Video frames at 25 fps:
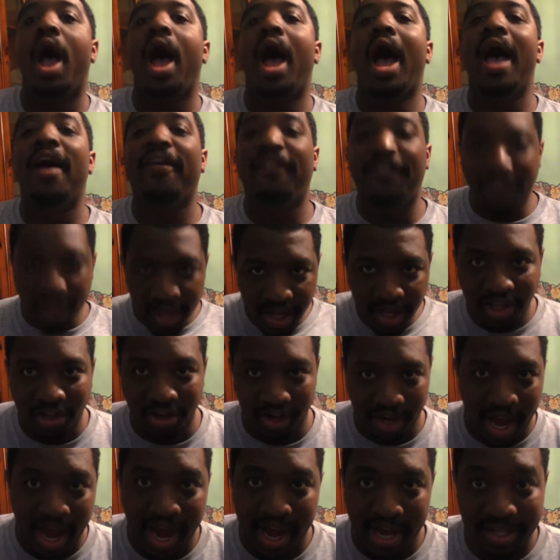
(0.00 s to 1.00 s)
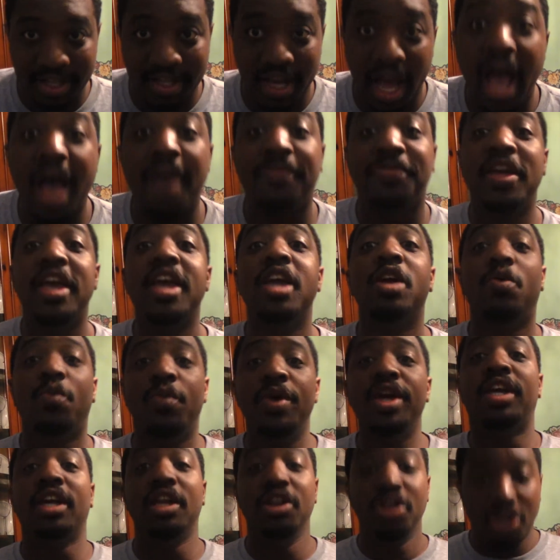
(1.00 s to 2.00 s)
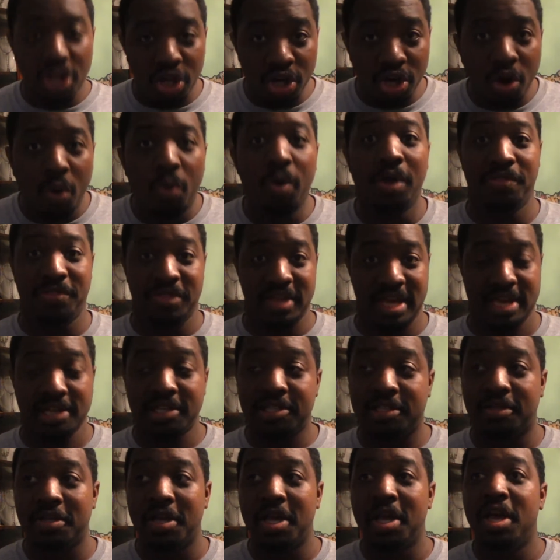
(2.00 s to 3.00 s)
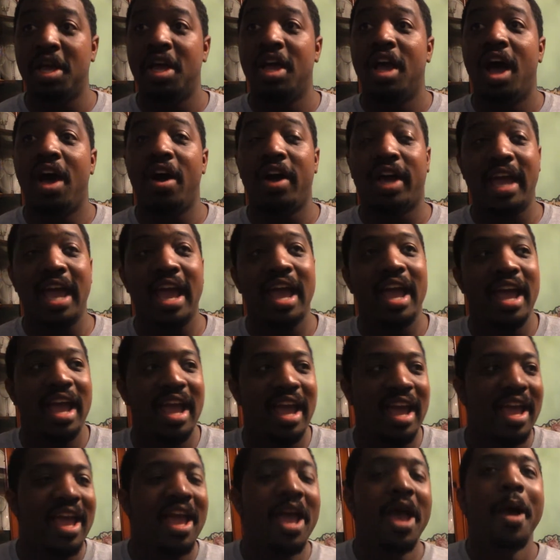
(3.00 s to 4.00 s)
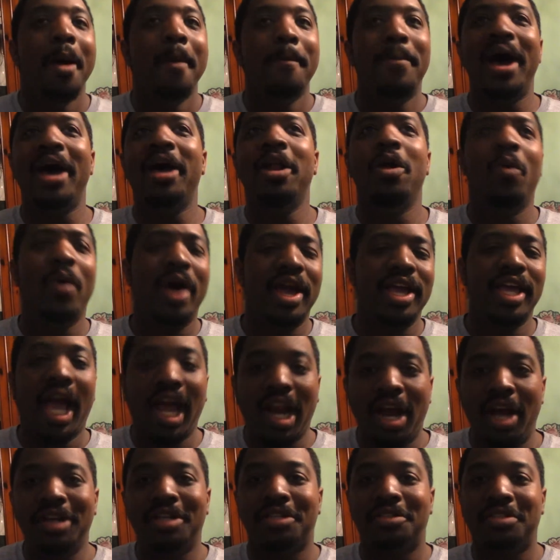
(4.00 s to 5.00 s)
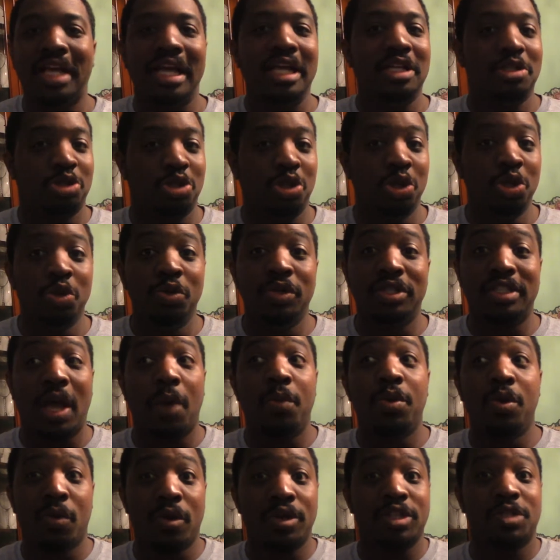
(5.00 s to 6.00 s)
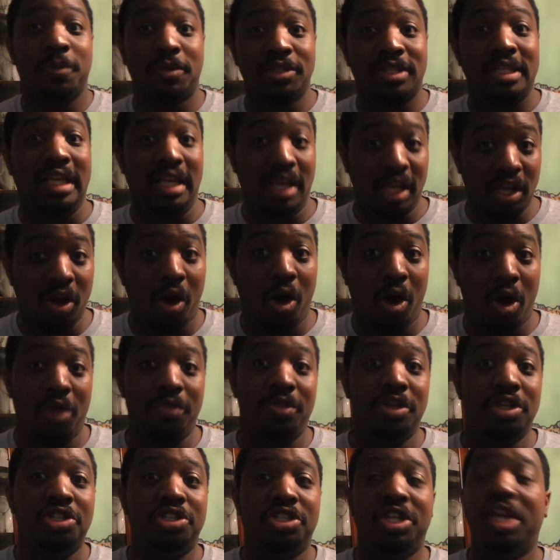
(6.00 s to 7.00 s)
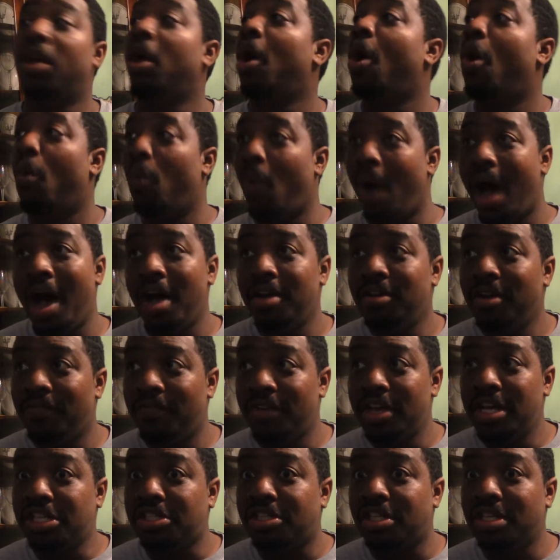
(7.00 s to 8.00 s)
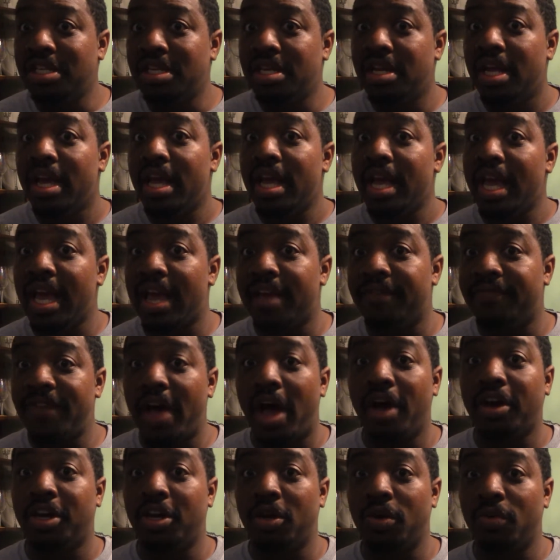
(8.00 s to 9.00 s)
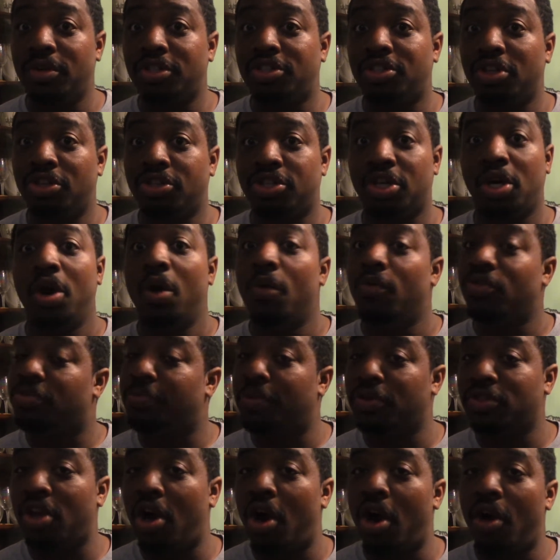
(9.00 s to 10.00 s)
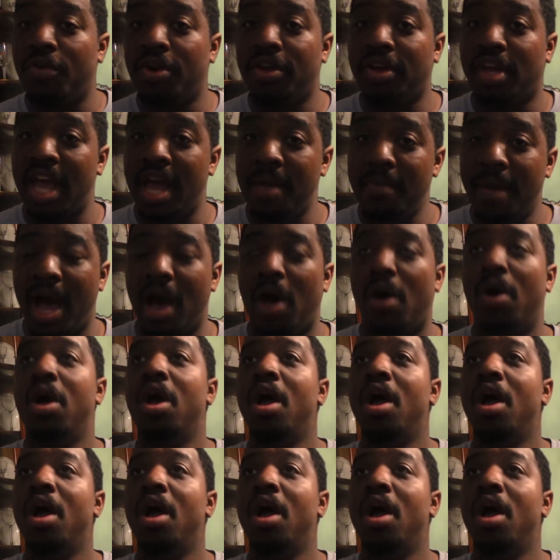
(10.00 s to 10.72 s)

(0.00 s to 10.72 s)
I think we can deal with this. Okay? By the way, you gotta understand too is that we weren't supposed to get all this shit. WandaVision and Falcon and the Winter Soldier were supposed to have already came out.